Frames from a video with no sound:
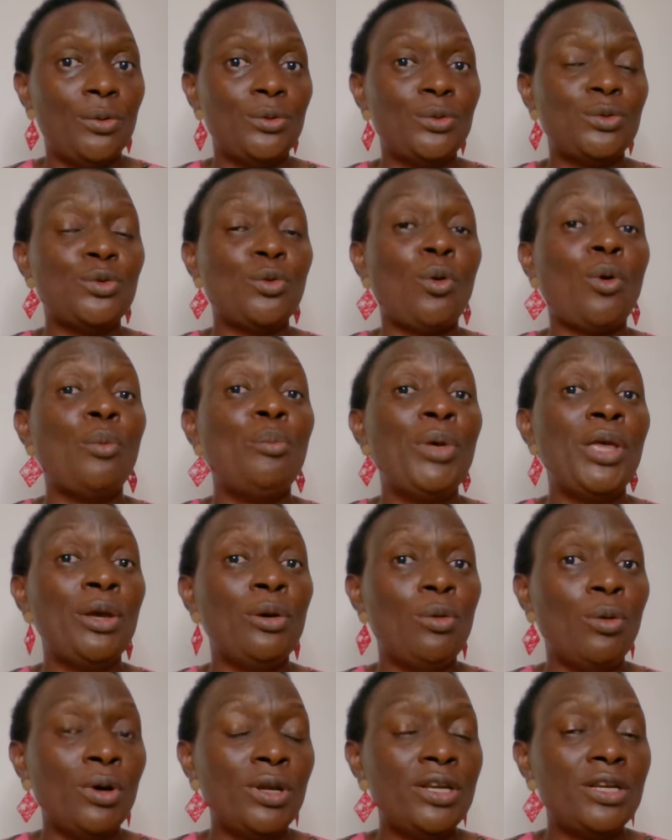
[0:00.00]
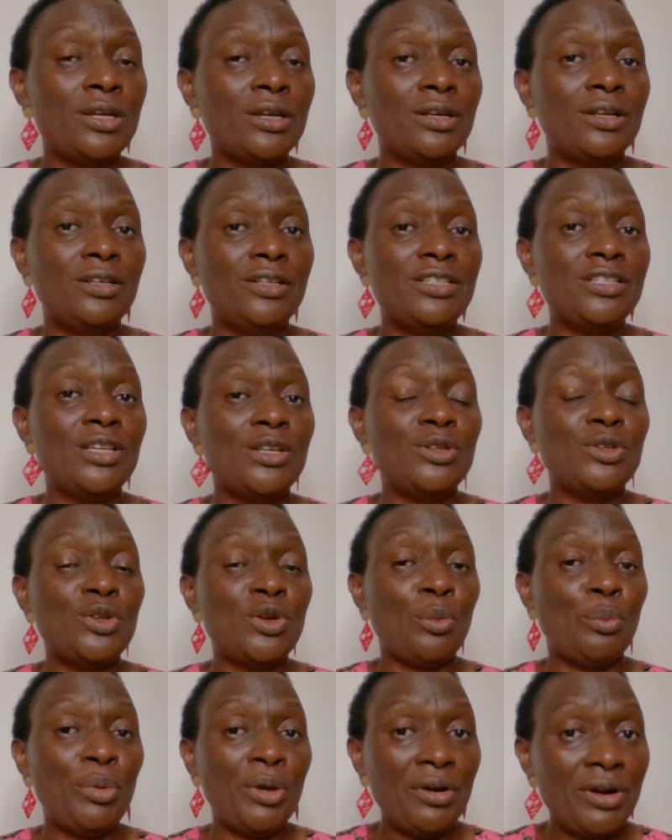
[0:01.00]
to obey God, listen to
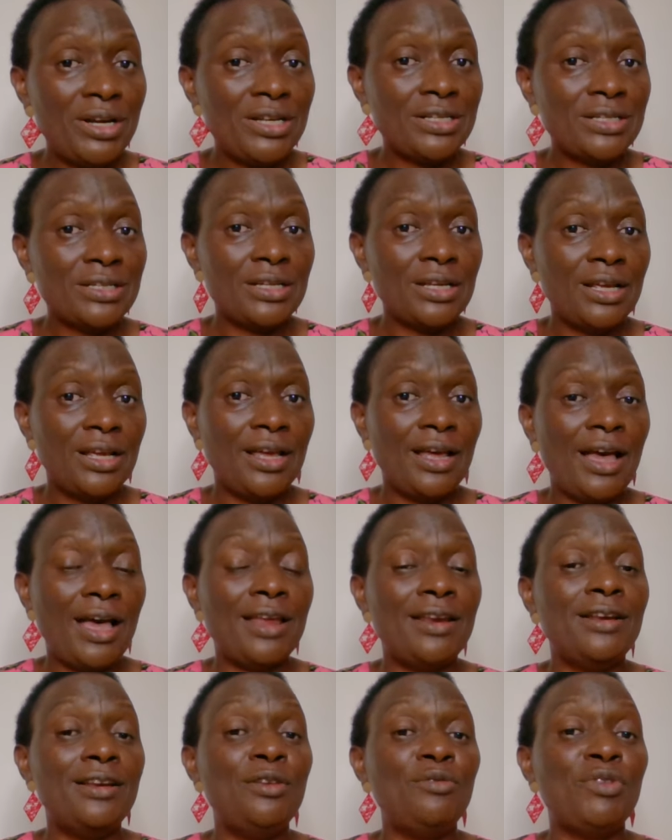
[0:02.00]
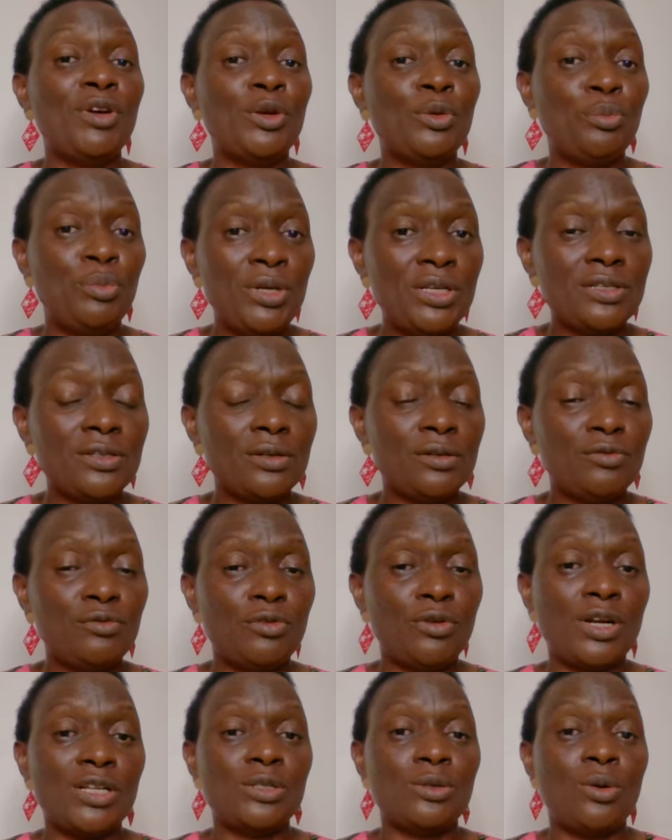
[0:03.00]
your parents, and live at peace
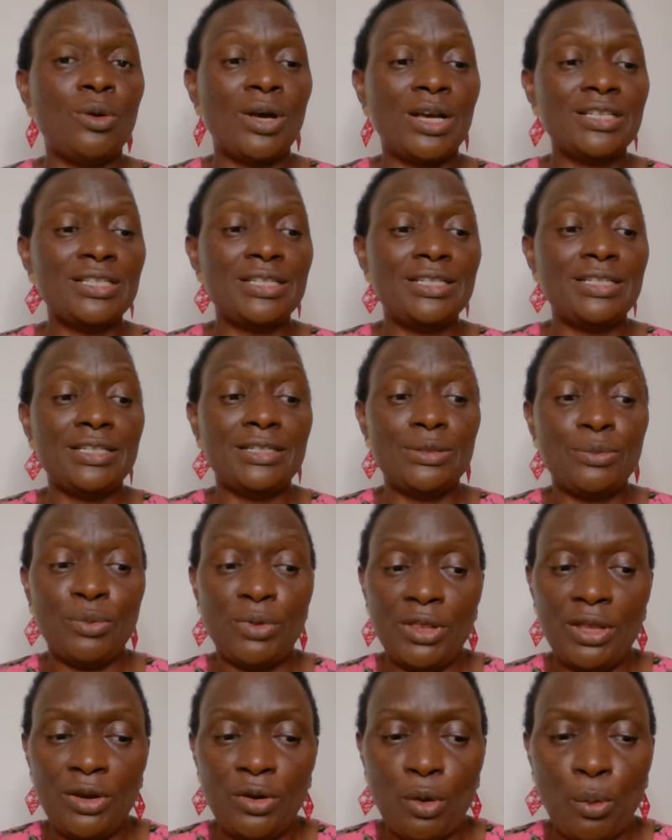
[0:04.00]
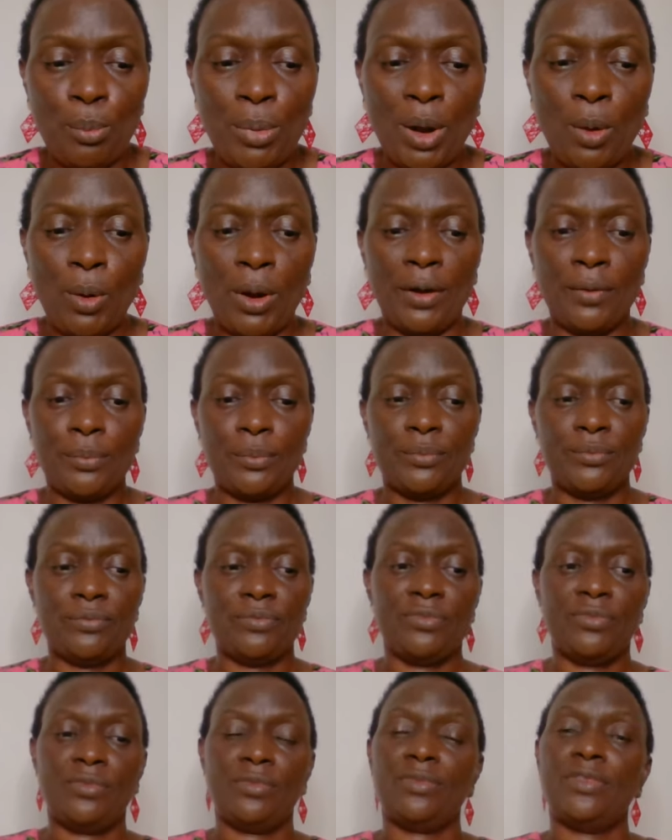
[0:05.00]
for as long as it is within your power.
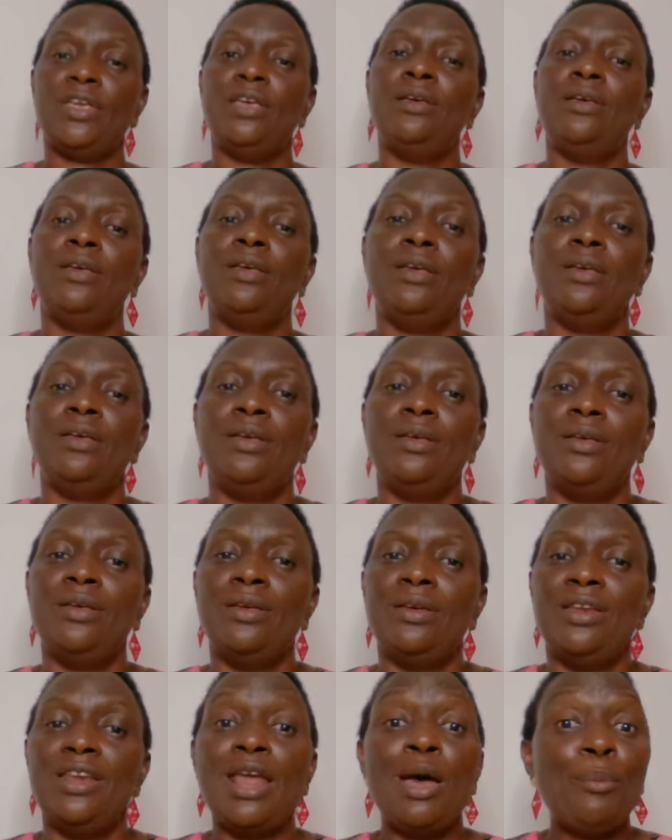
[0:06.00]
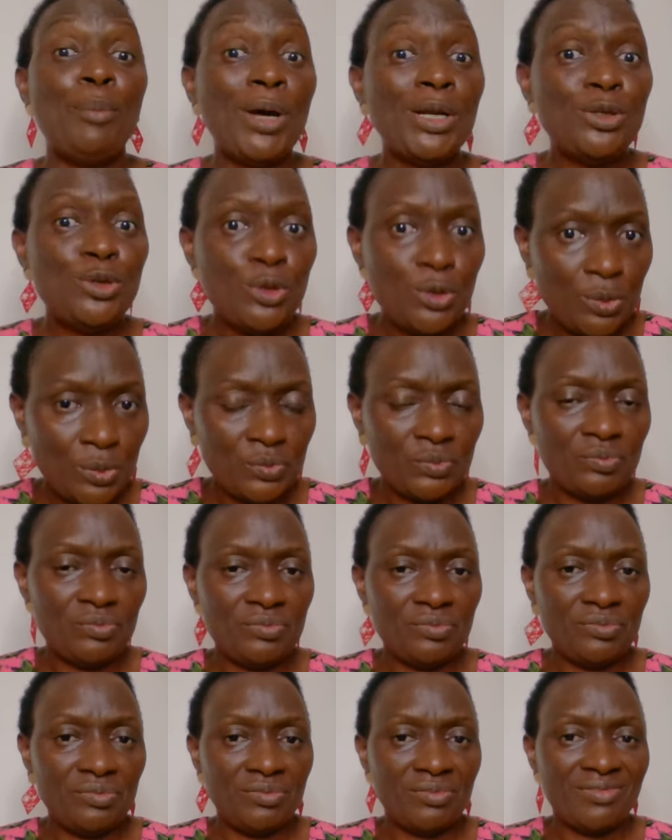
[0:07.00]
Number two,
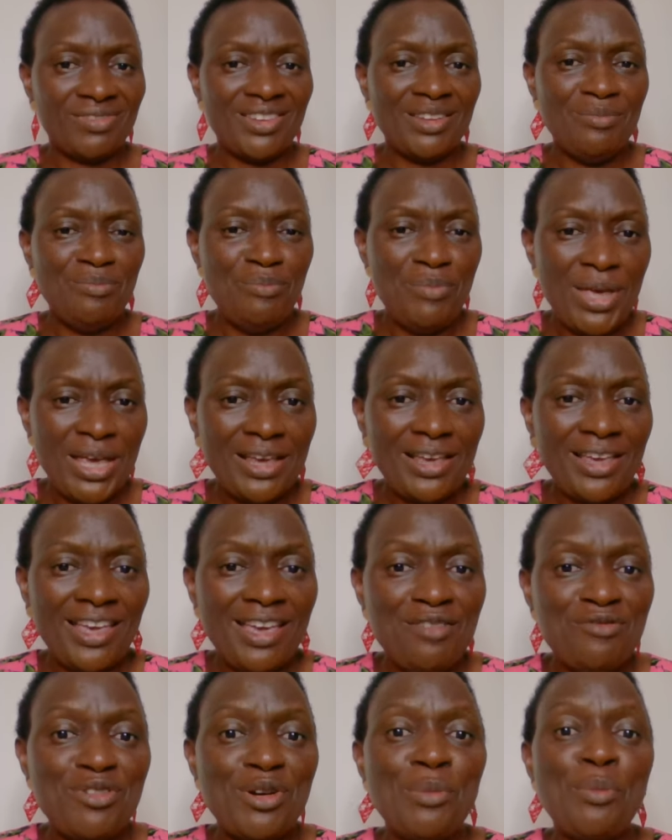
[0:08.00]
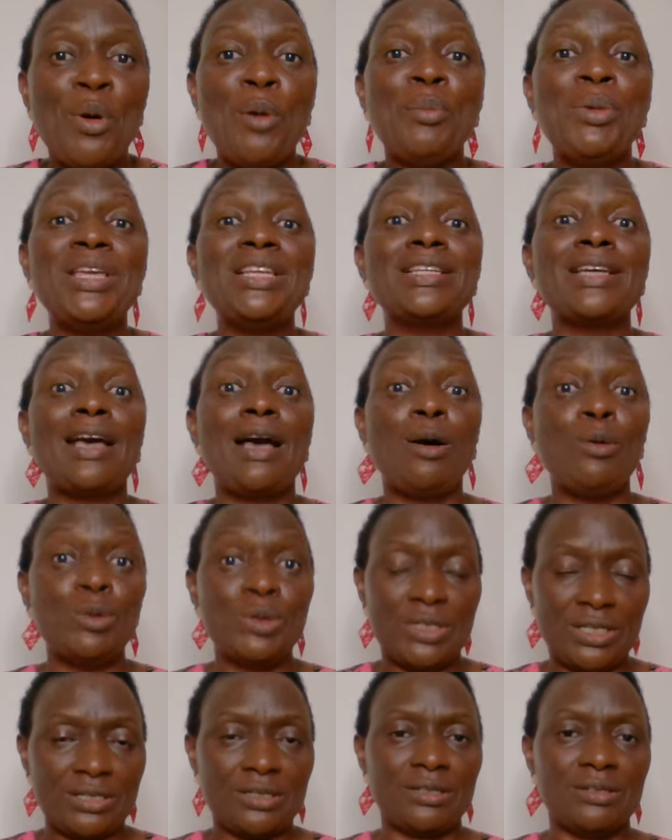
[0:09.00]
make every moment
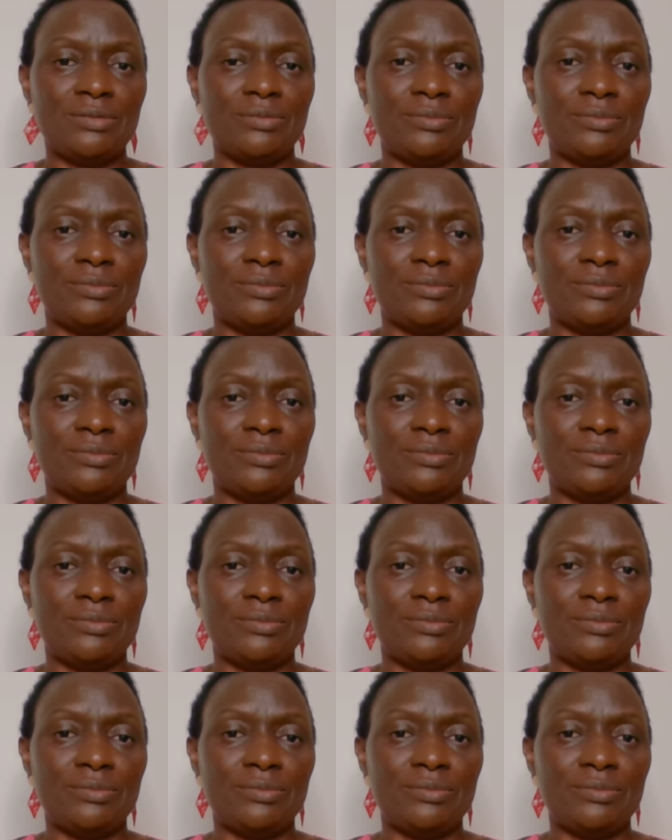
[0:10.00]
count.